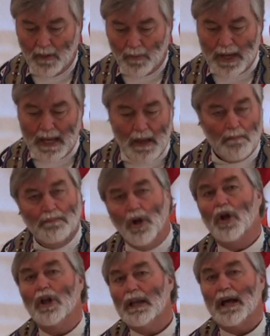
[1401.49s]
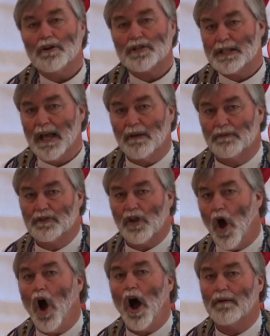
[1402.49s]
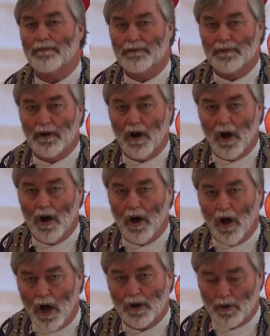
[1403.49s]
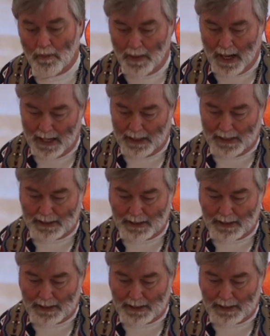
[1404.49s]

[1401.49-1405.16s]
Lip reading: We pull ourselves off autopilot.